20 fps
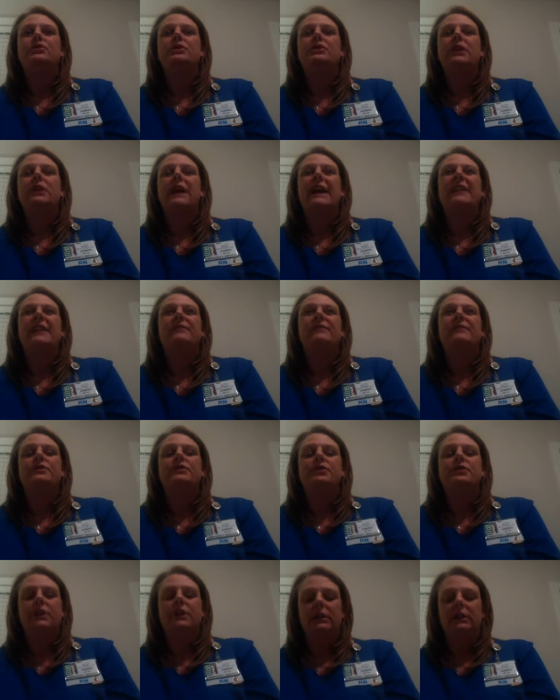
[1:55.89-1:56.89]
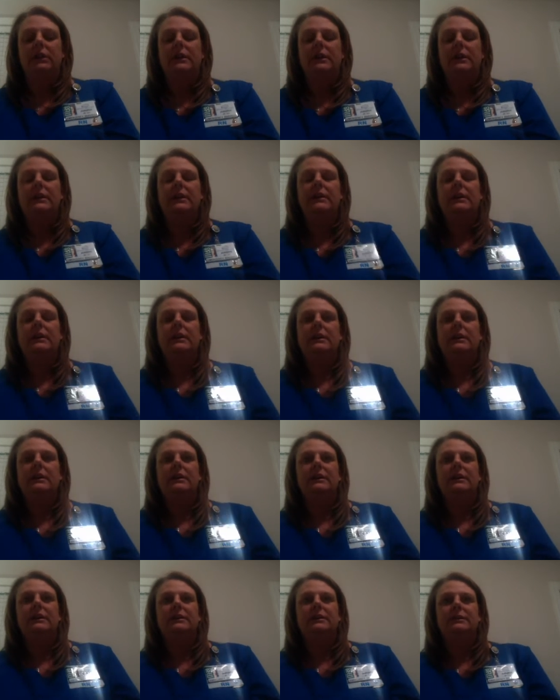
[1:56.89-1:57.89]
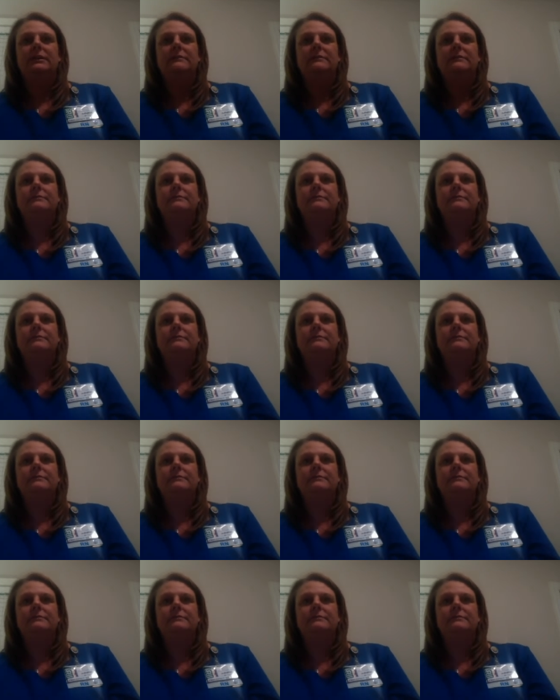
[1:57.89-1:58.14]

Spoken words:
kind of gently uh,